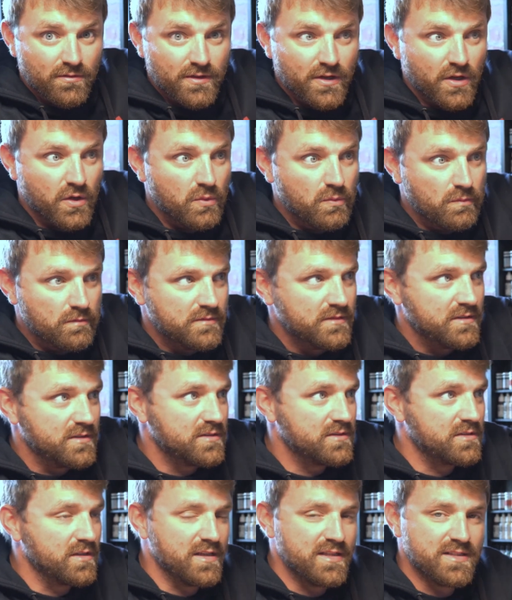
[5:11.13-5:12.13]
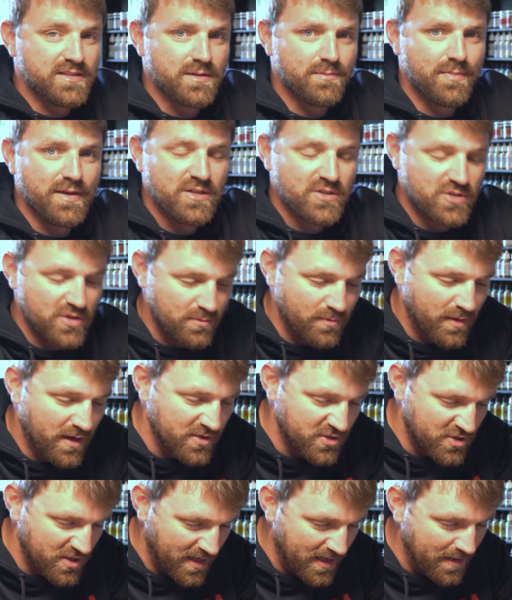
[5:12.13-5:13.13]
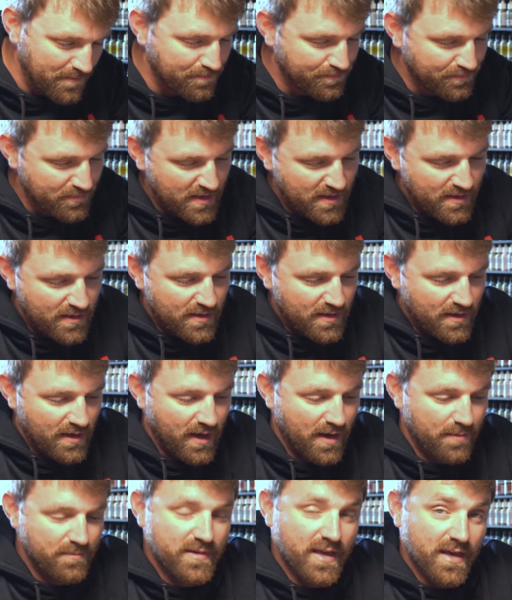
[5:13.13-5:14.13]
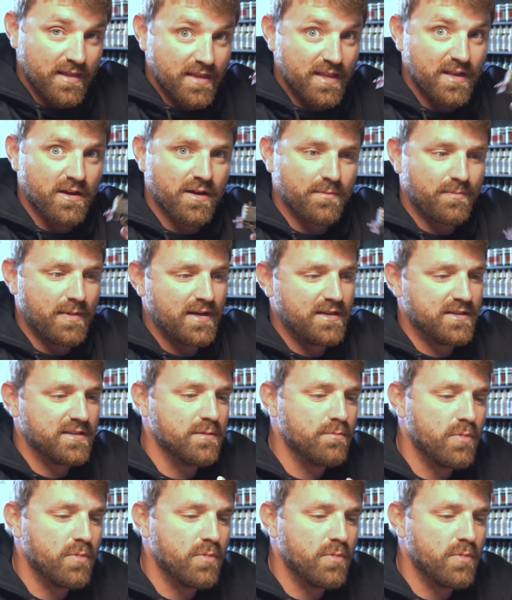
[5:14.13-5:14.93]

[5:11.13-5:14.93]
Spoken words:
I know it's a bit too much there. Then I painted